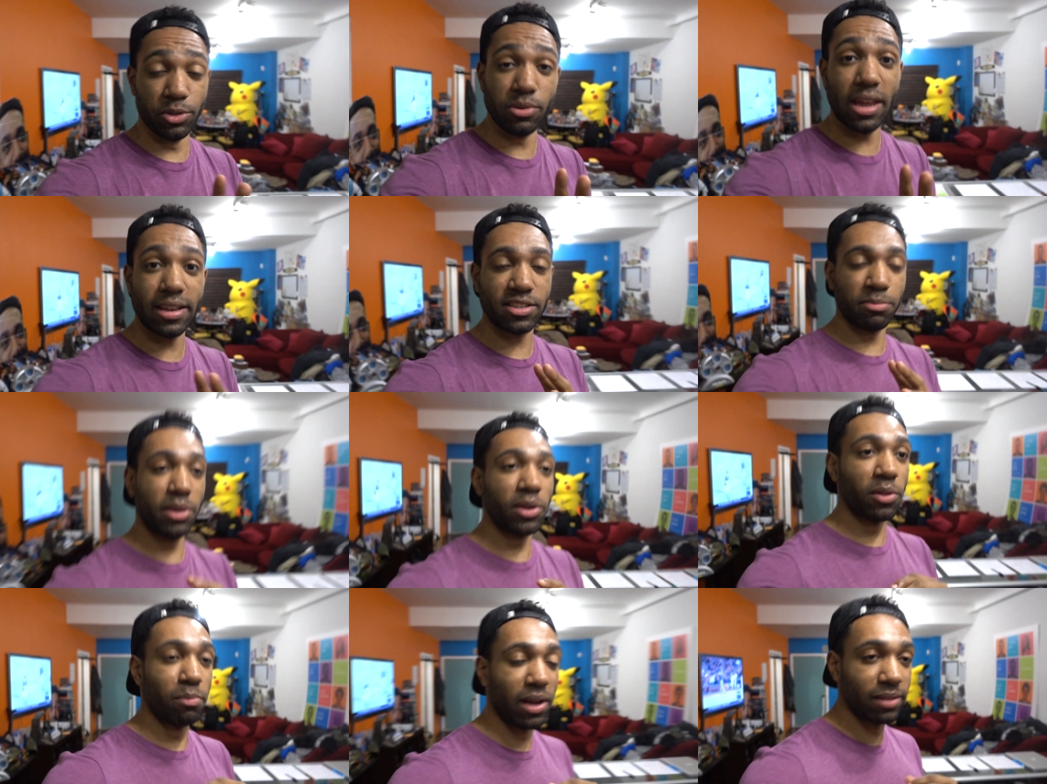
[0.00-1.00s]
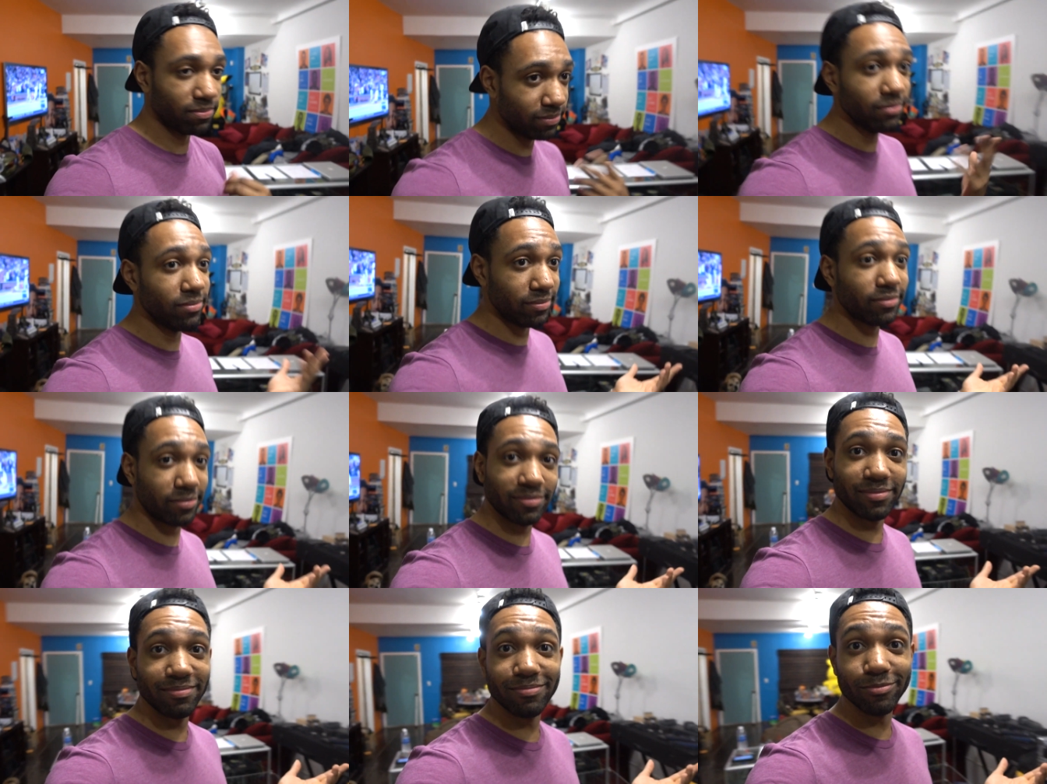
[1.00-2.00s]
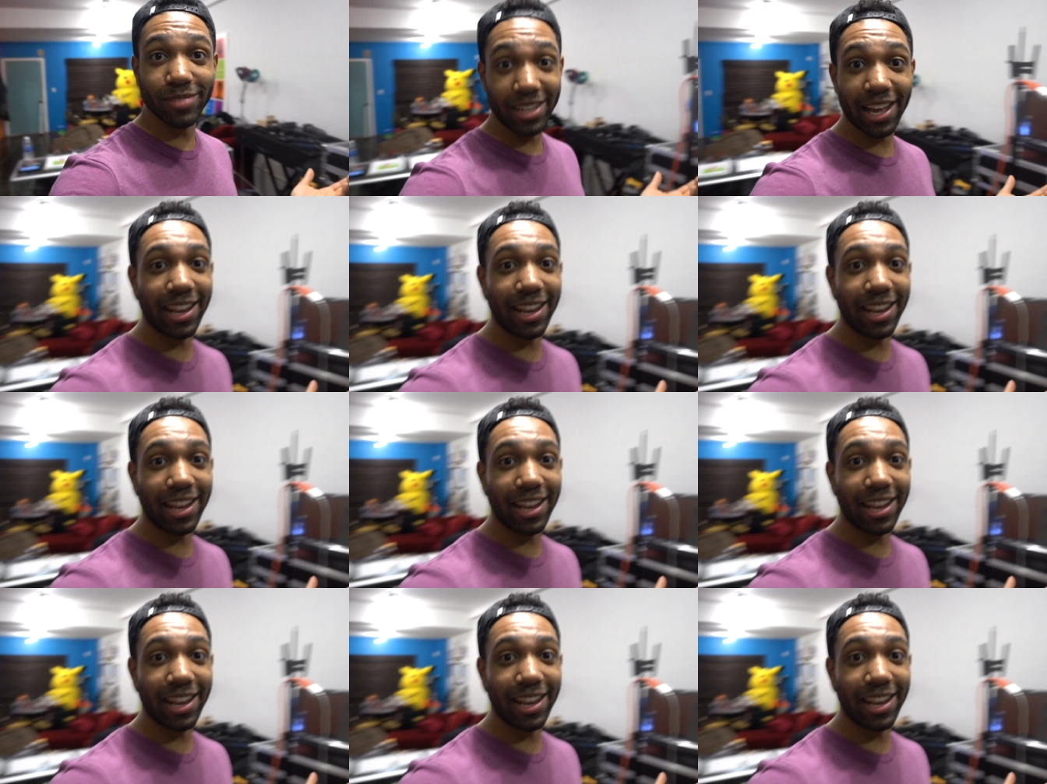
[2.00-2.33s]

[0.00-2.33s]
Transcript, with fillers: 2 days to build, but I